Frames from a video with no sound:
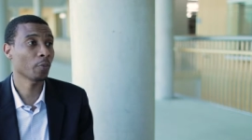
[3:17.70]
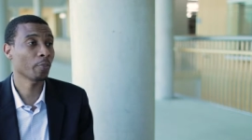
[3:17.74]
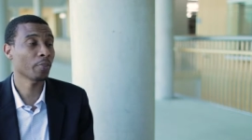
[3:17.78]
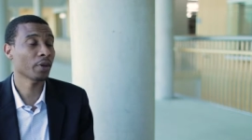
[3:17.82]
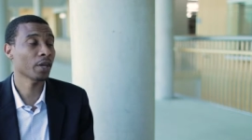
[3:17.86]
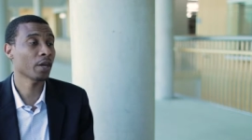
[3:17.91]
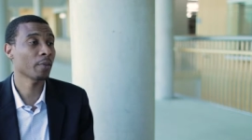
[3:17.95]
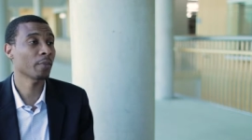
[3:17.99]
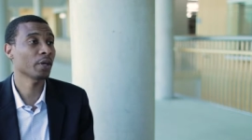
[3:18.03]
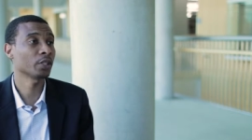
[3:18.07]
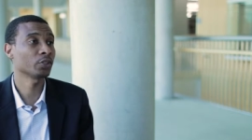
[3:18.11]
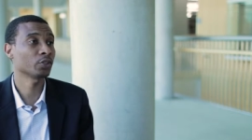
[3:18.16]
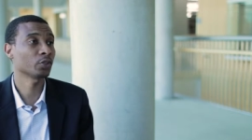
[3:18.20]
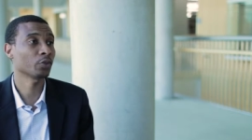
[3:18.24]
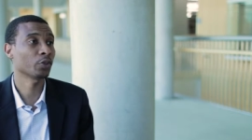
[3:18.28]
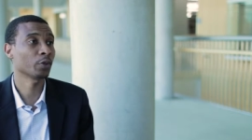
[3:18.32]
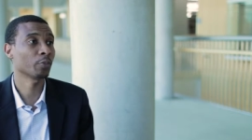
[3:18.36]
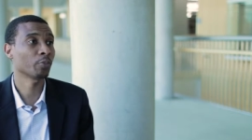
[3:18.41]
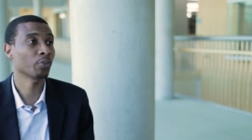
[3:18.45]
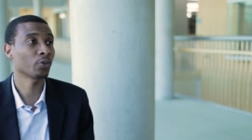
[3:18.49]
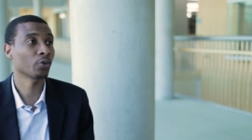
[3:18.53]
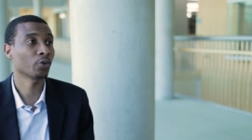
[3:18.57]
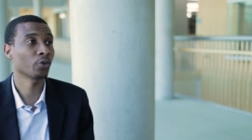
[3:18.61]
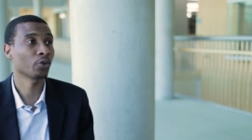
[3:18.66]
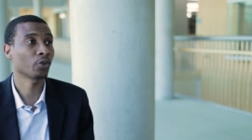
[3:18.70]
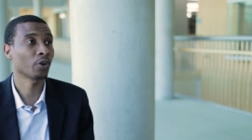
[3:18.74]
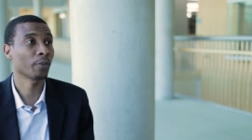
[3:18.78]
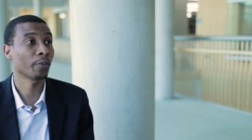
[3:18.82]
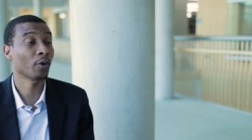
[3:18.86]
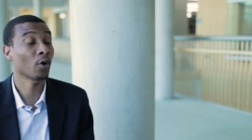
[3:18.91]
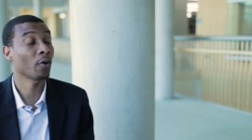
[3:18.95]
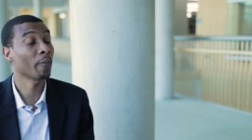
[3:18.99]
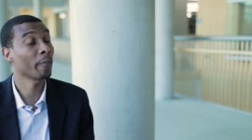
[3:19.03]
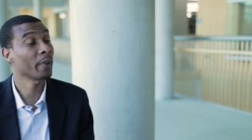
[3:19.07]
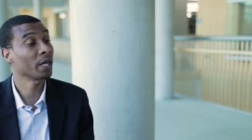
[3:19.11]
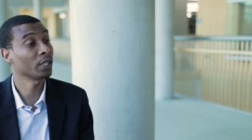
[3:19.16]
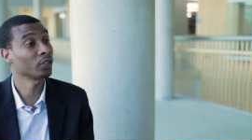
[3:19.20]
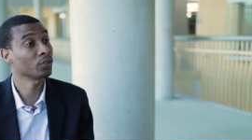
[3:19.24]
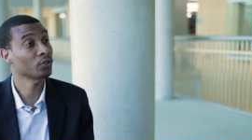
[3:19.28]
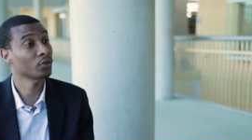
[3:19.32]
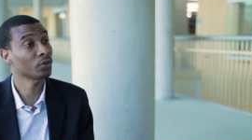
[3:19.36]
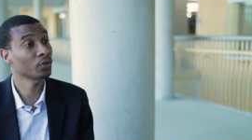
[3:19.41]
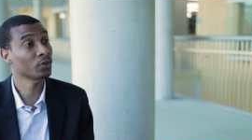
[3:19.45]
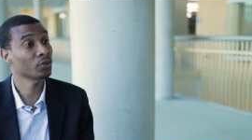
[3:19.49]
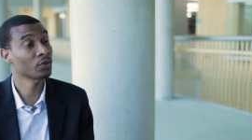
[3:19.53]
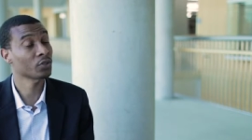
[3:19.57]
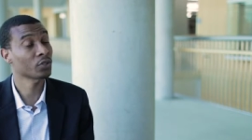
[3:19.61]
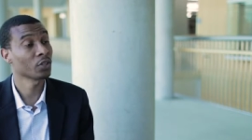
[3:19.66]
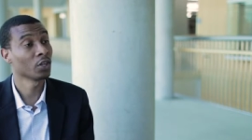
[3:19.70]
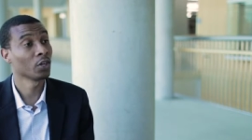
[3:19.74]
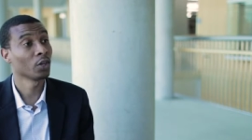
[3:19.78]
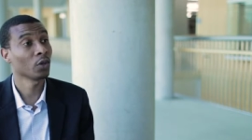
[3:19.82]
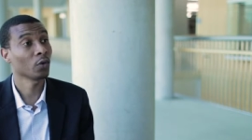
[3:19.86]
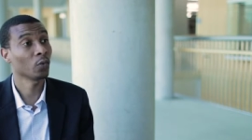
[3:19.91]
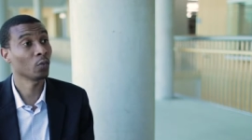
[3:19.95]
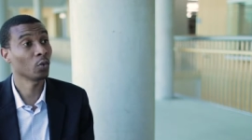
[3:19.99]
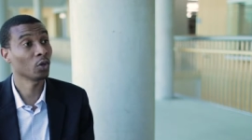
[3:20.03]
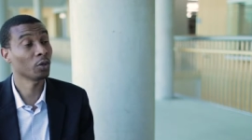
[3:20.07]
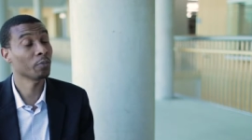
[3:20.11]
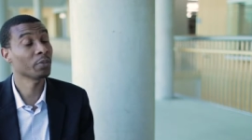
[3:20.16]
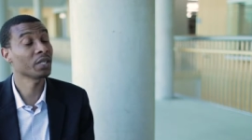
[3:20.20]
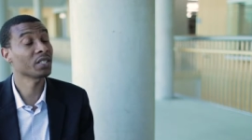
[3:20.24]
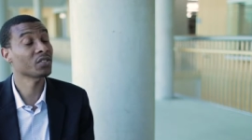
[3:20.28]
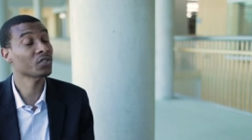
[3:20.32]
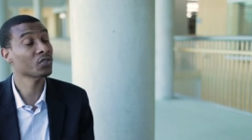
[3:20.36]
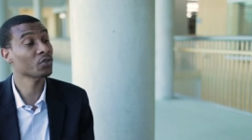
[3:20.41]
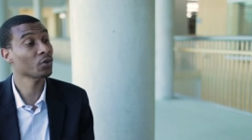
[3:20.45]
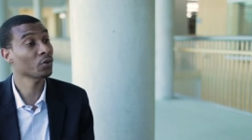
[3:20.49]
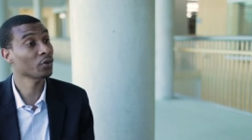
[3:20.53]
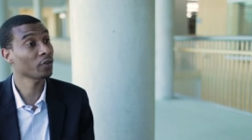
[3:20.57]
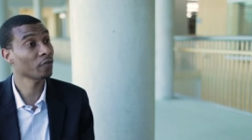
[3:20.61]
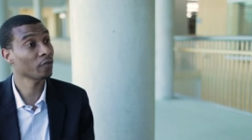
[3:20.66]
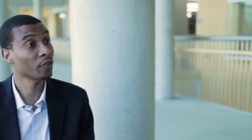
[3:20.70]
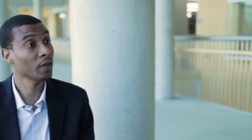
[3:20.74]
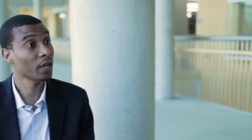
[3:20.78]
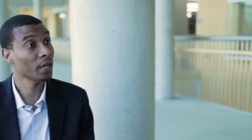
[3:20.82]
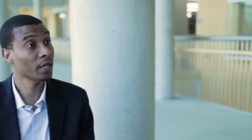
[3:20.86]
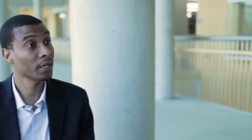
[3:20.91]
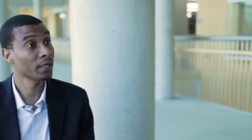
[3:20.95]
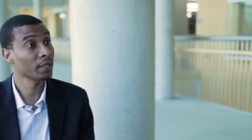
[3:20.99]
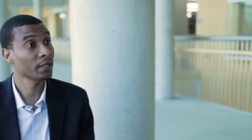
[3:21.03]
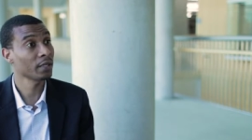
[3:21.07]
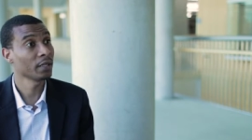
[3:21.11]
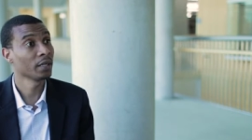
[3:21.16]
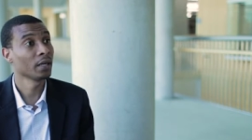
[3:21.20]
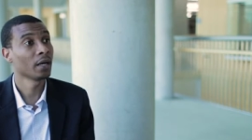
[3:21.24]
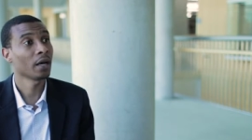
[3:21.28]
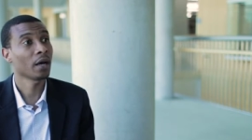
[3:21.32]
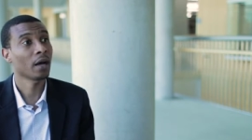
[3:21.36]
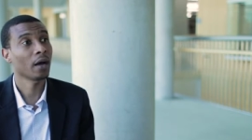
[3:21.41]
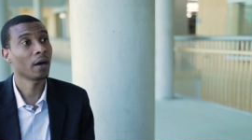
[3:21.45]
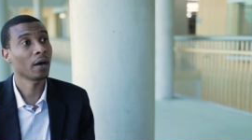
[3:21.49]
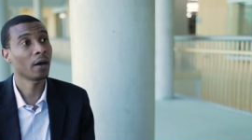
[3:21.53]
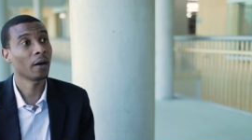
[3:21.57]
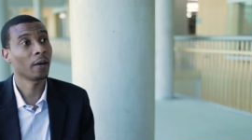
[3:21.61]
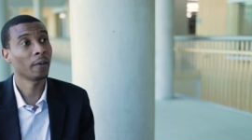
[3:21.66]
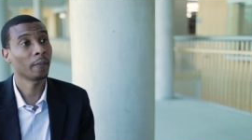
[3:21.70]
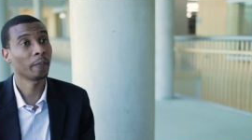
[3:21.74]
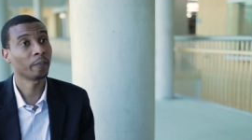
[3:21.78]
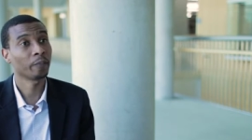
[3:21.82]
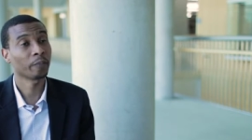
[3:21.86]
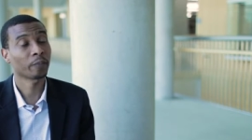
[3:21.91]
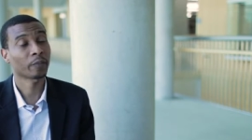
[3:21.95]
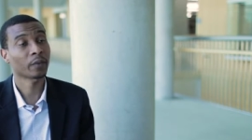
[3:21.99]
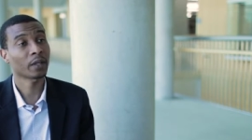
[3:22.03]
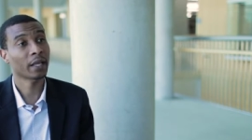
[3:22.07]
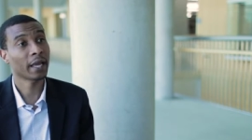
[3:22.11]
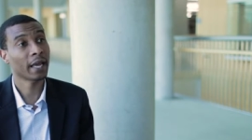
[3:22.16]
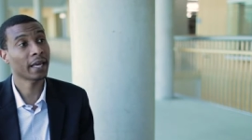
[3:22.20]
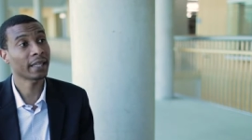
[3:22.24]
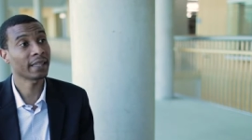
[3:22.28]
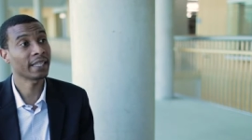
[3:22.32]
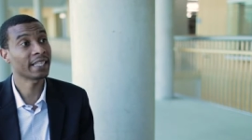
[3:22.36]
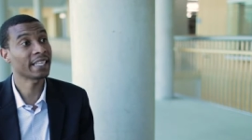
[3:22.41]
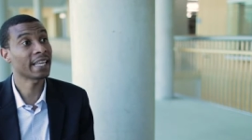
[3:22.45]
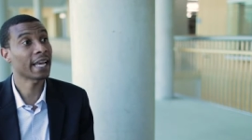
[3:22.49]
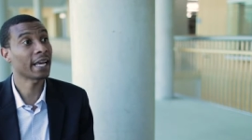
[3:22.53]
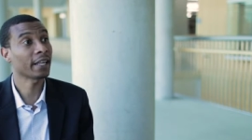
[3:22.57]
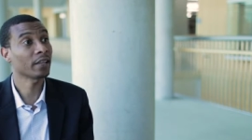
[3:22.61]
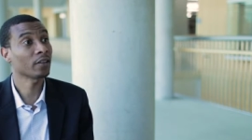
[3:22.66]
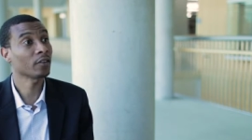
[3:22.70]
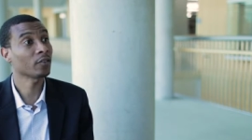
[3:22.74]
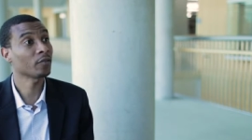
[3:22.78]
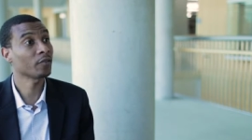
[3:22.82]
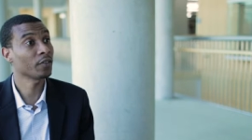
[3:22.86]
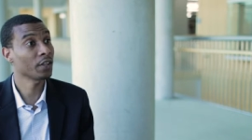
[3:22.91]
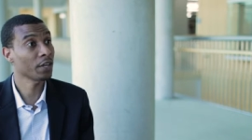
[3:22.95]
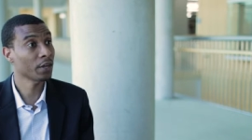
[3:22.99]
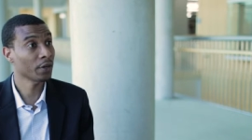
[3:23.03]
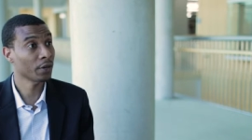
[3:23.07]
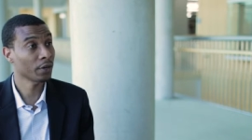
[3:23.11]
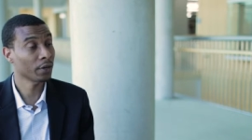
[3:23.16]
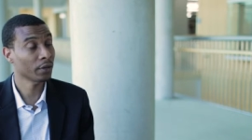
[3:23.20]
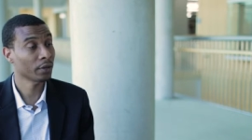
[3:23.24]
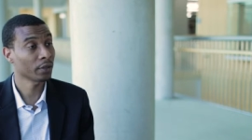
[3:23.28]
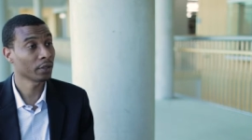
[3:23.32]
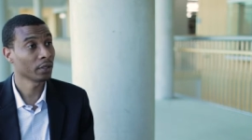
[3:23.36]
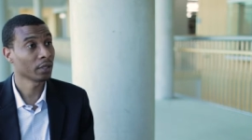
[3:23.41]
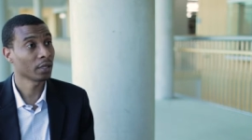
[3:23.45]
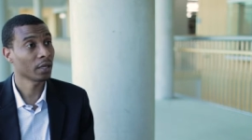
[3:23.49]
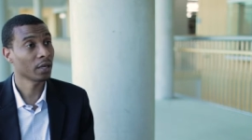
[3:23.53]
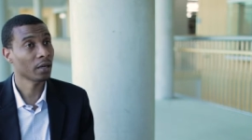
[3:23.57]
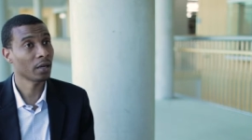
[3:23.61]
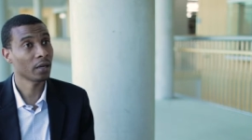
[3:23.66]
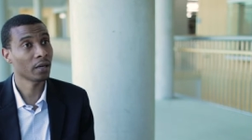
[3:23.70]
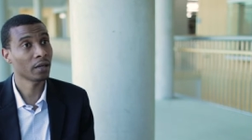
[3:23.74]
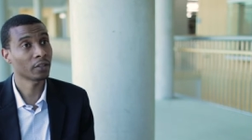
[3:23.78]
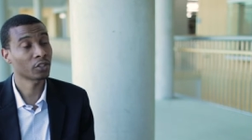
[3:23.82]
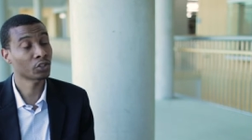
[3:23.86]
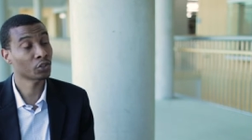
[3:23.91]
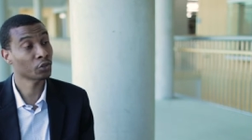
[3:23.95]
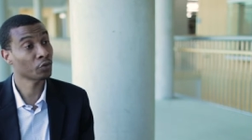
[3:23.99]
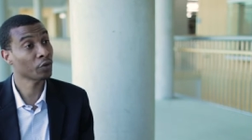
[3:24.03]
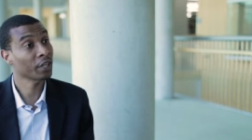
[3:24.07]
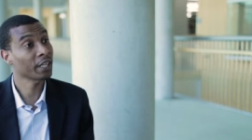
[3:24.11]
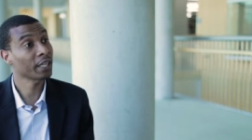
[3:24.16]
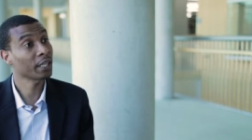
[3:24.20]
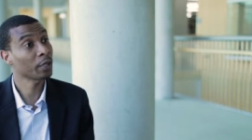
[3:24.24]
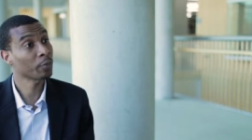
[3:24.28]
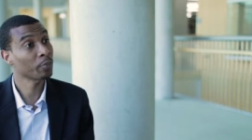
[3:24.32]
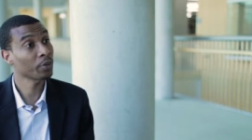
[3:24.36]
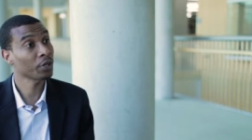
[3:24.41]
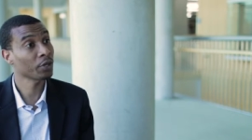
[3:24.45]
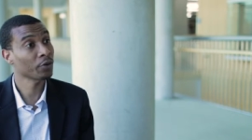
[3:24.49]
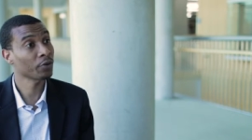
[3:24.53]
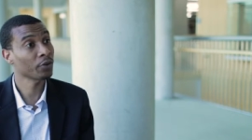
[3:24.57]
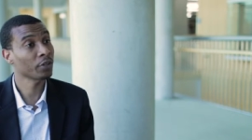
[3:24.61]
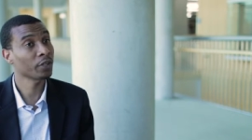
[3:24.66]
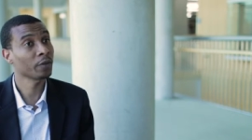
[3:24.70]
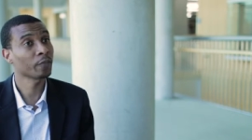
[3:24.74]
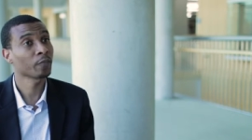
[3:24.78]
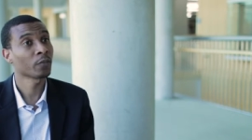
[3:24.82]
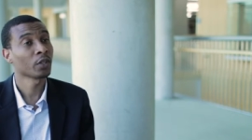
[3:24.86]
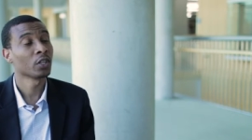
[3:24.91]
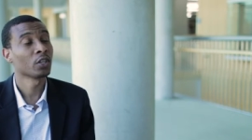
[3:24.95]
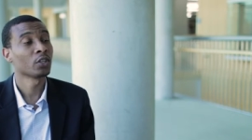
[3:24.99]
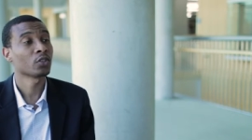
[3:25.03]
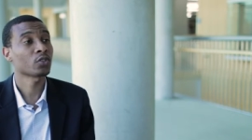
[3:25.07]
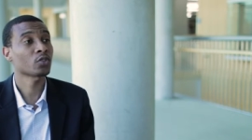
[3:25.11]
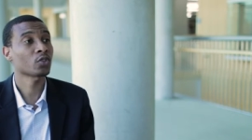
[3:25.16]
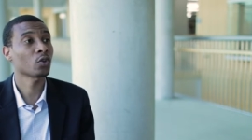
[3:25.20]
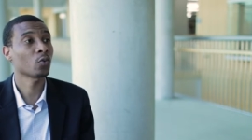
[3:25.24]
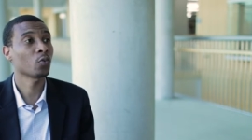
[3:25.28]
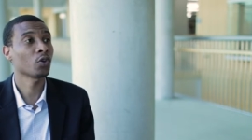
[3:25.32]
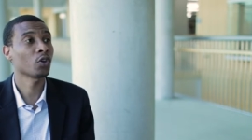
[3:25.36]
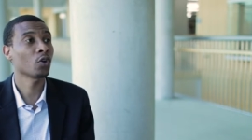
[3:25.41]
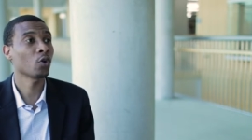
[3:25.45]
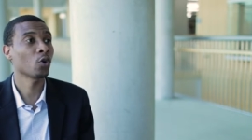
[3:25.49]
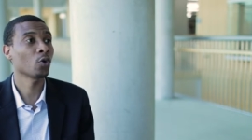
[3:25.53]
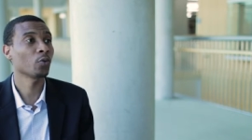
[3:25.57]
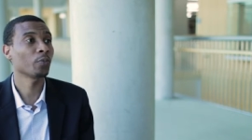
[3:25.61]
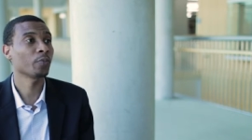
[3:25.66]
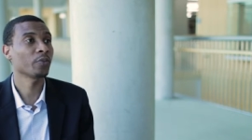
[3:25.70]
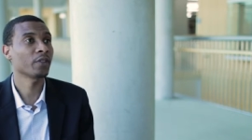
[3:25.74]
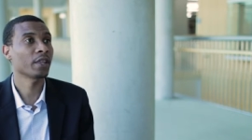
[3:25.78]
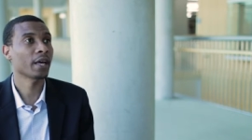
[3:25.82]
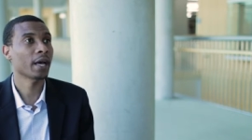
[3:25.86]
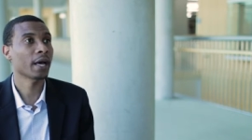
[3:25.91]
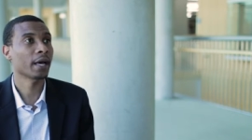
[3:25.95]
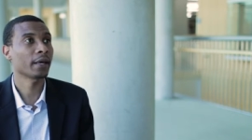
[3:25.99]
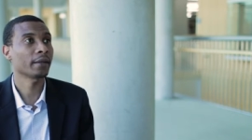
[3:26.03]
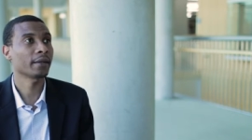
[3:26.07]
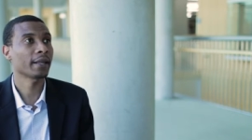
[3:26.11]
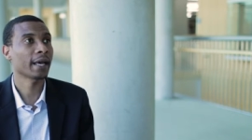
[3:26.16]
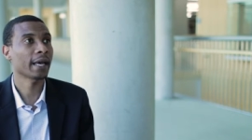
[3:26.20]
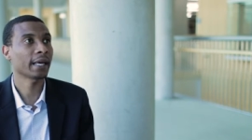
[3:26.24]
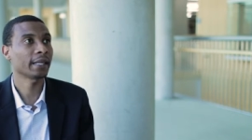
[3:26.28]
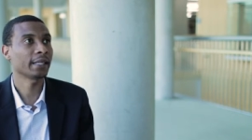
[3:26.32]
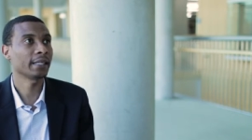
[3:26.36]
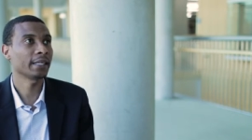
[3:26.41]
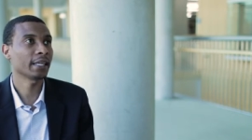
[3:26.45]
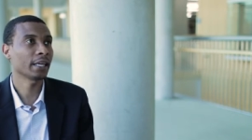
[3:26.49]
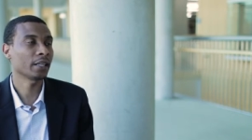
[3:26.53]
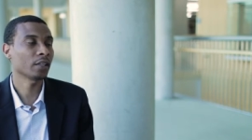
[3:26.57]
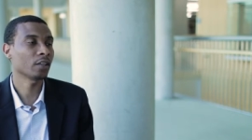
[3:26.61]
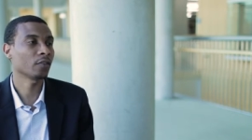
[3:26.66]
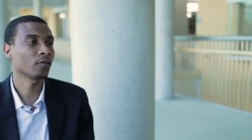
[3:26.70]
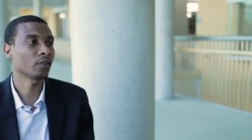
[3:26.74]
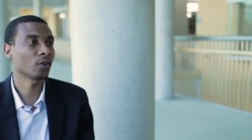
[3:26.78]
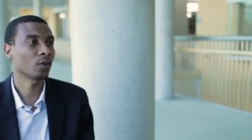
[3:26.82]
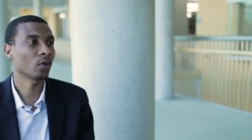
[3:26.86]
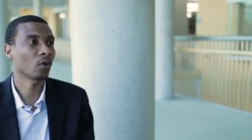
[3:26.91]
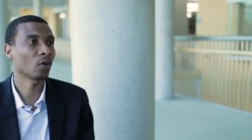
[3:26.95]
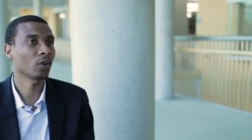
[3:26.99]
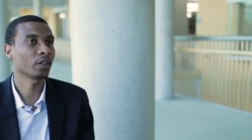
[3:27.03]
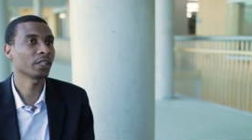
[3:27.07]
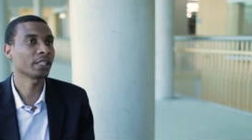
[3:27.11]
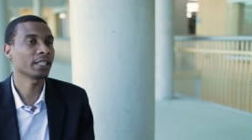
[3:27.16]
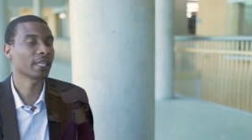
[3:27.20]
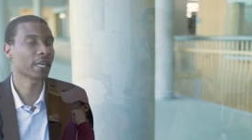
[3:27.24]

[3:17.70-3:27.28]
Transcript: our peer mentoring program, our mentors will be certified um, at the end of their uh, training period. So we hope that at the end of it all,